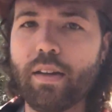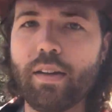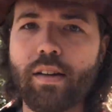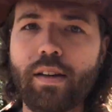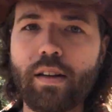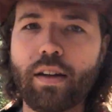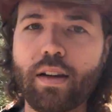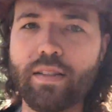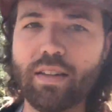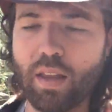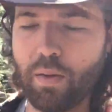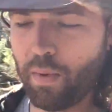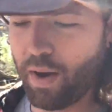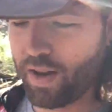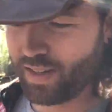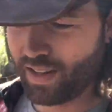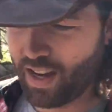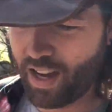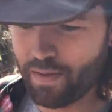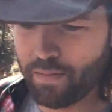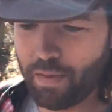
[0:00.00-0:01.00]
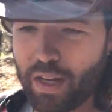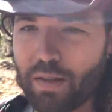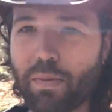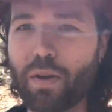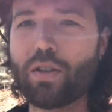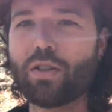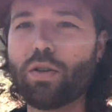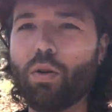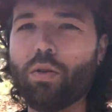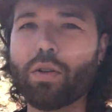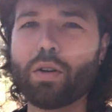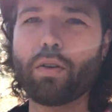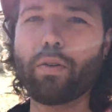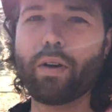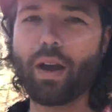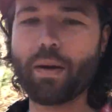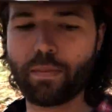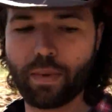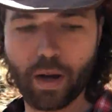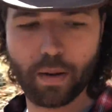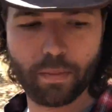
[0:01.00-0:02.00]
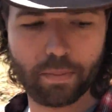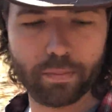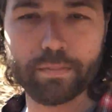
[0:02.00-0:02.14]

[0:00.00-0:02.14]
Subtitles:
because otherwise it kind of makes my shoulder cramp up.